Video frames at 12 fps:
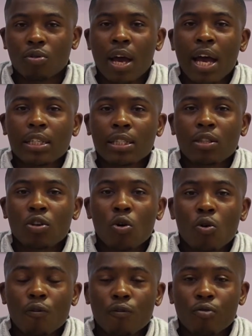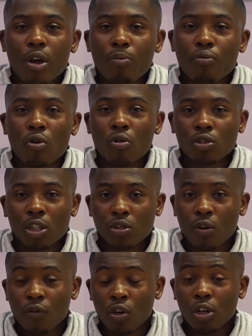You actually go through a
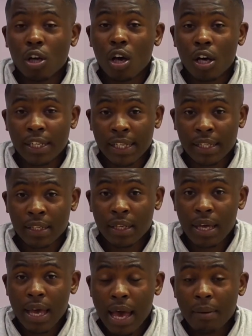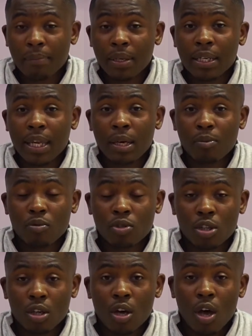process of learning and being able
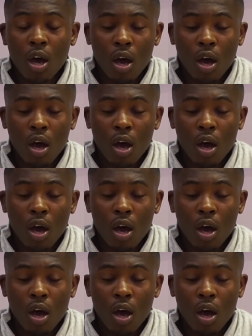to,